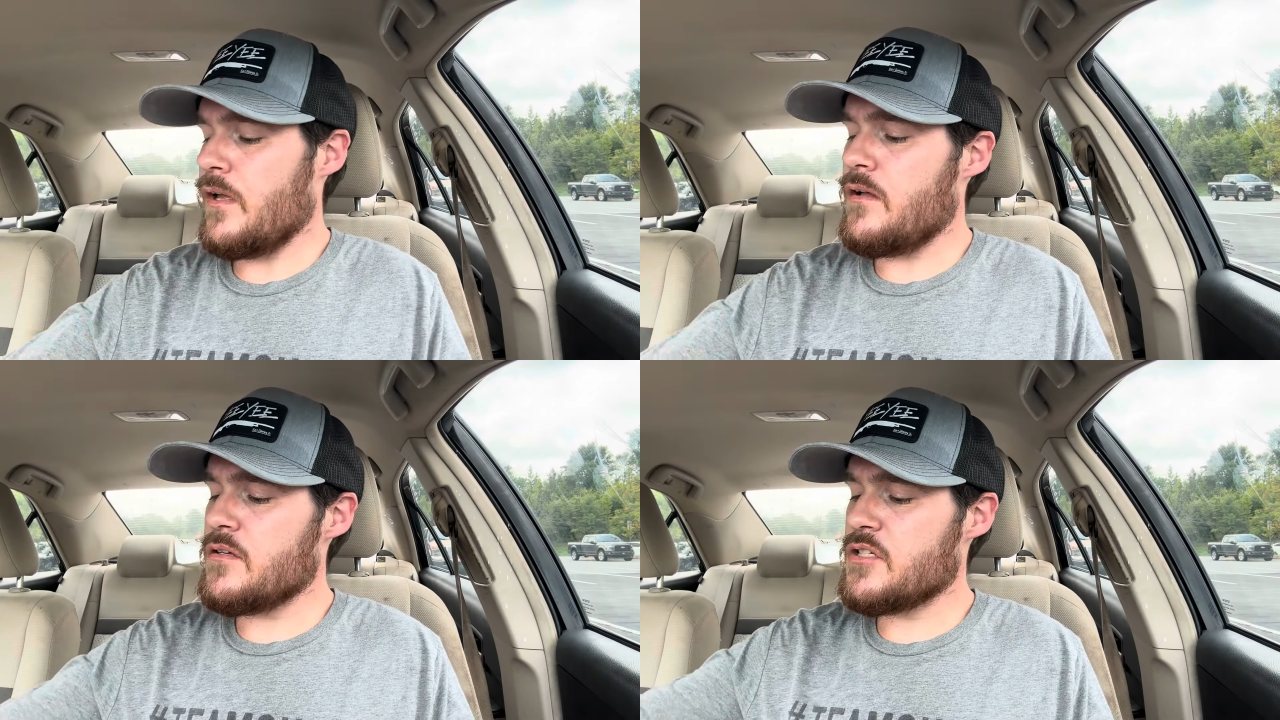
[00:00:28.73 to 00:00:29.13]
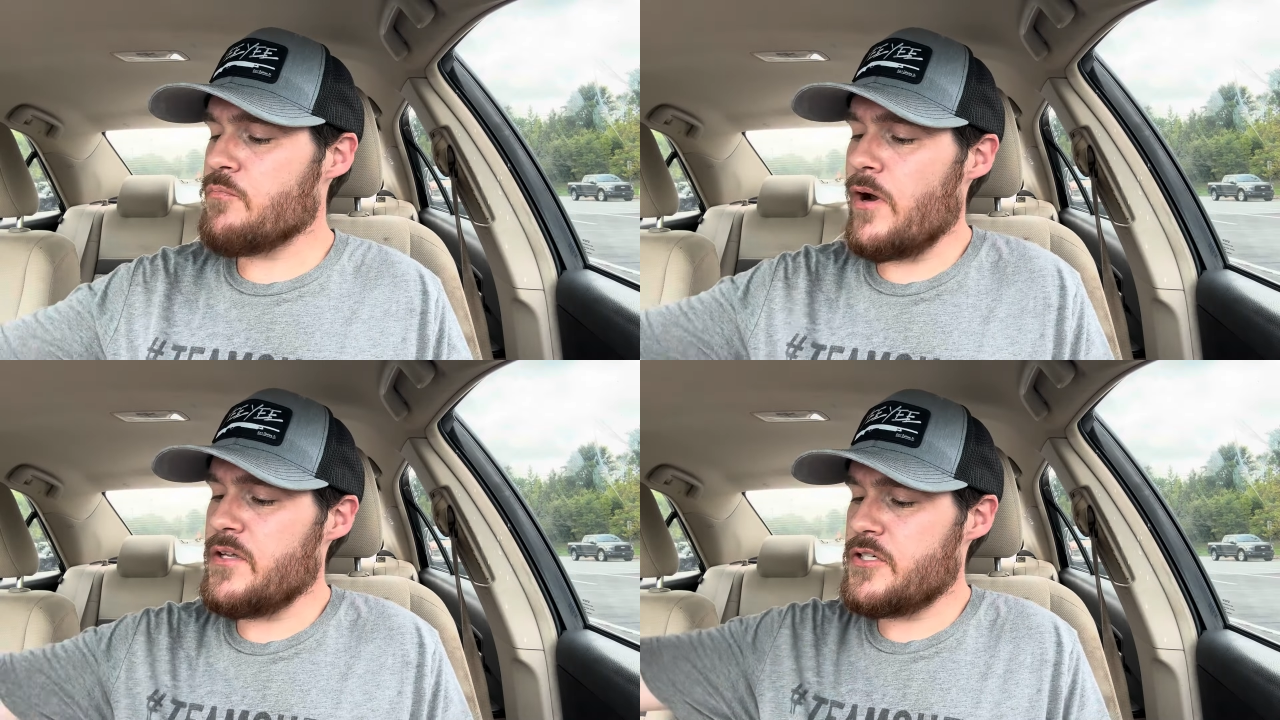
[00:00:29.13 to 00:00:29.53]

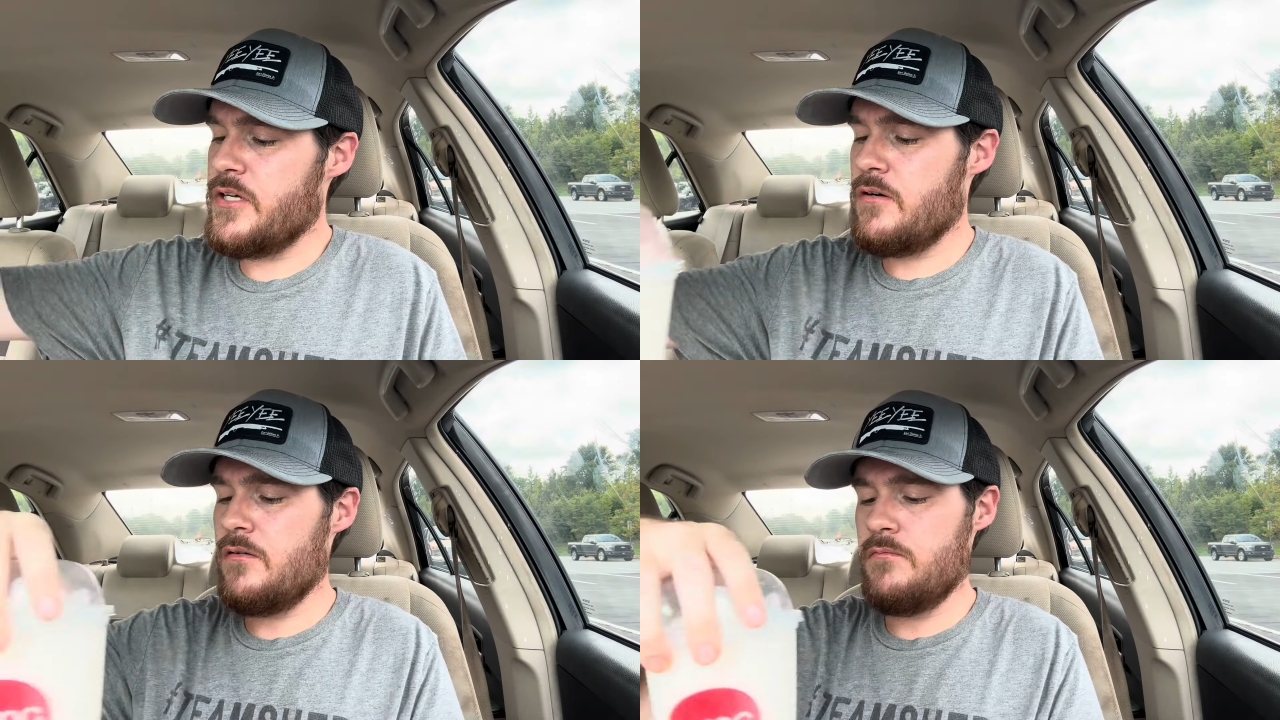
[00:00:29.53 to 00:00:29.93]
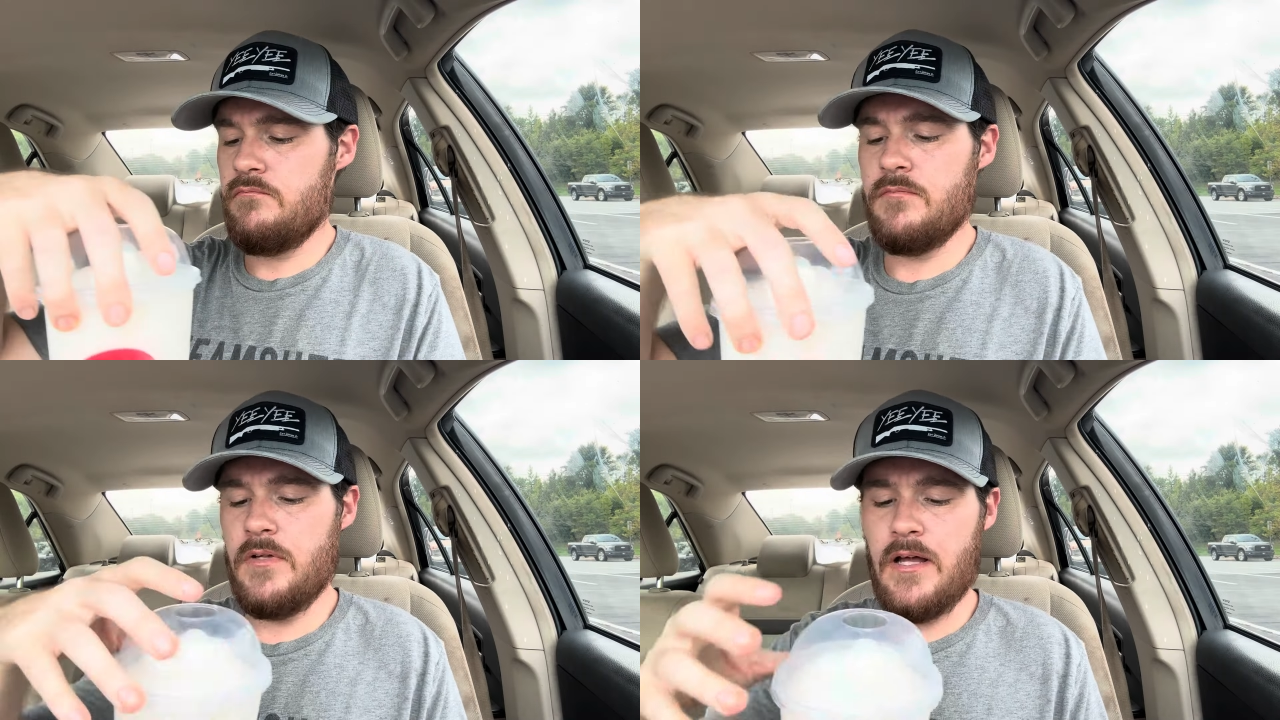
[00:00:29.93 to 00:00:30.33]
Sprite Chill
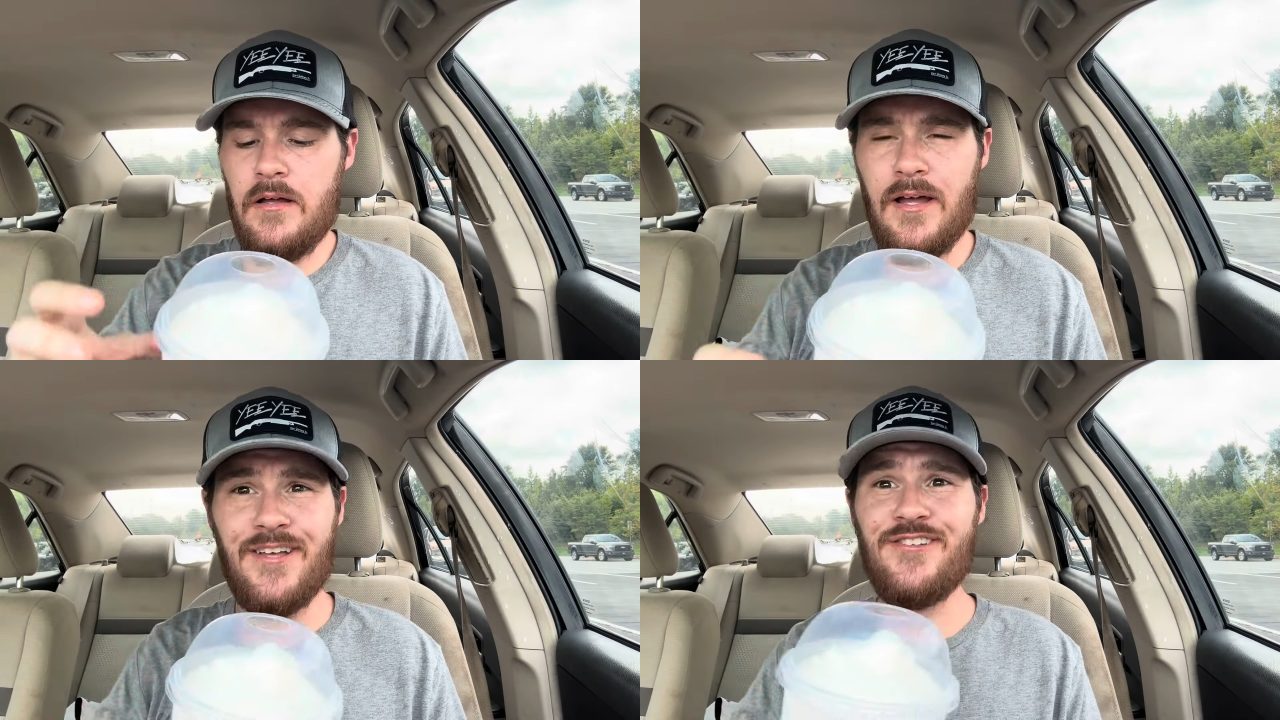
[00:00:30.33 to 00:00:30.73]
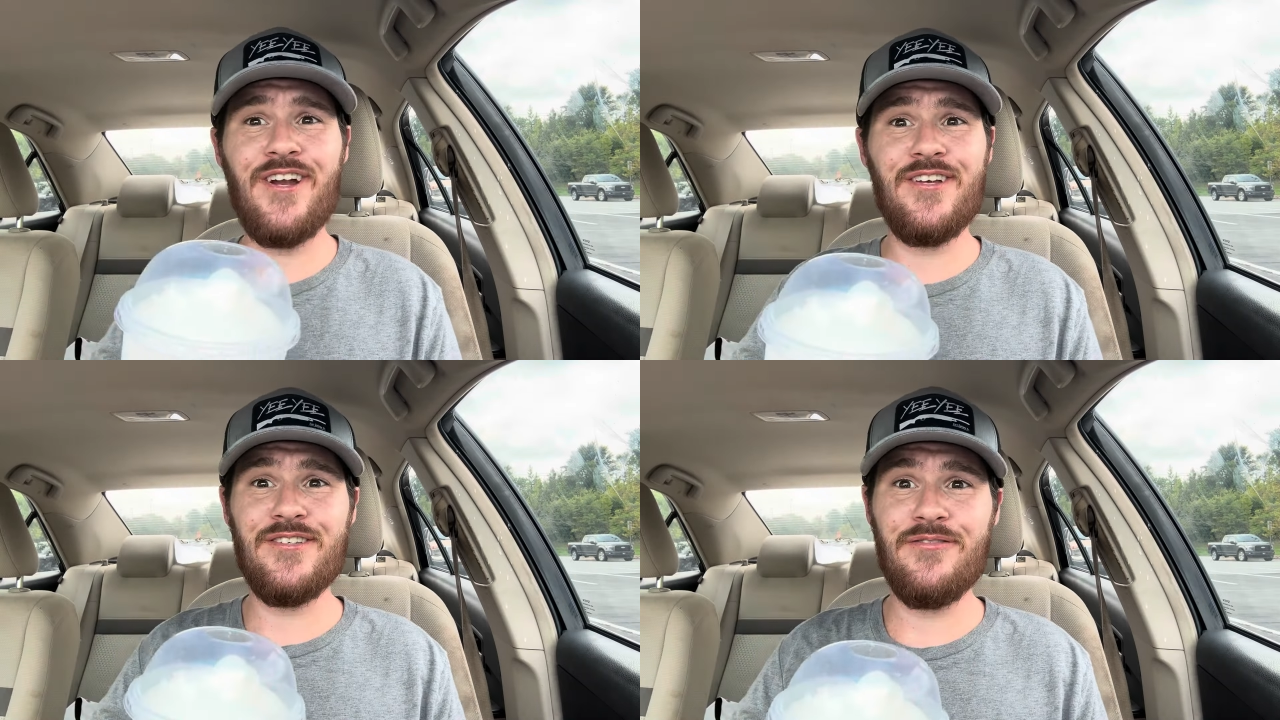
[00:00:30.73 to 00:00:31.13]
has an
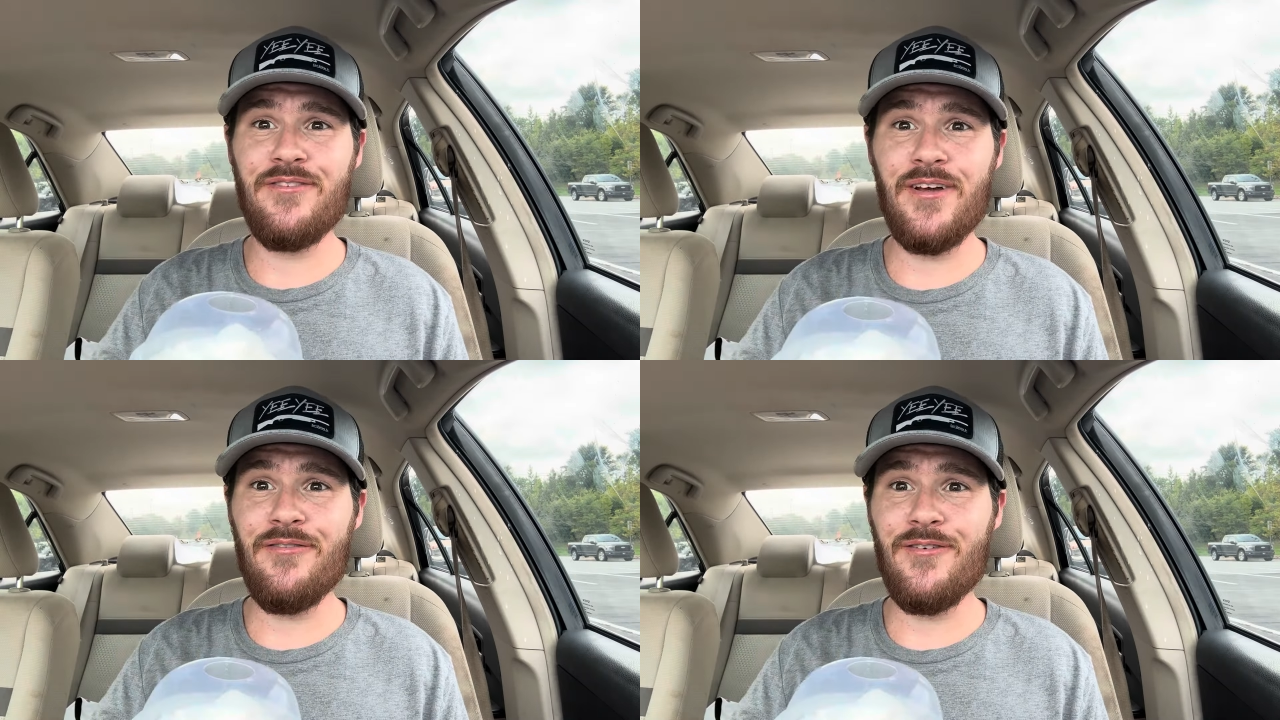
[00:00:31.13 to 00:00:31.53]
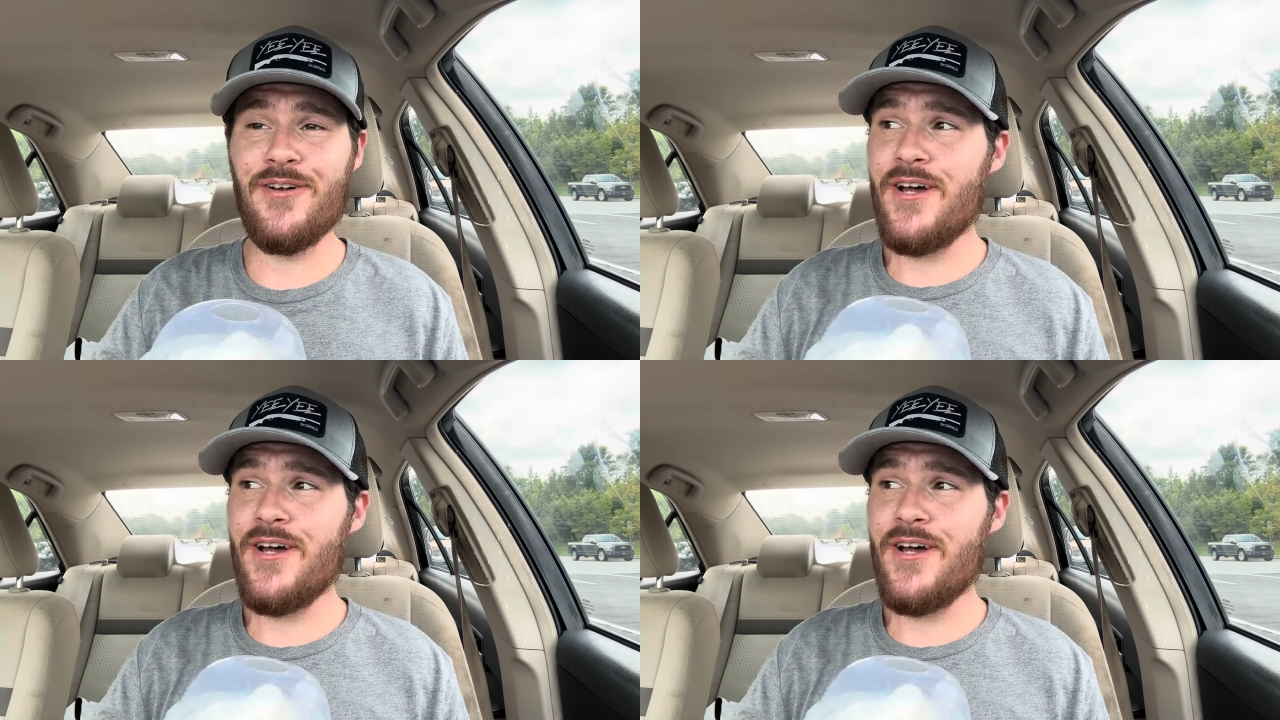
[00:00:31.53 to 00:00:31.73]
icy flavor.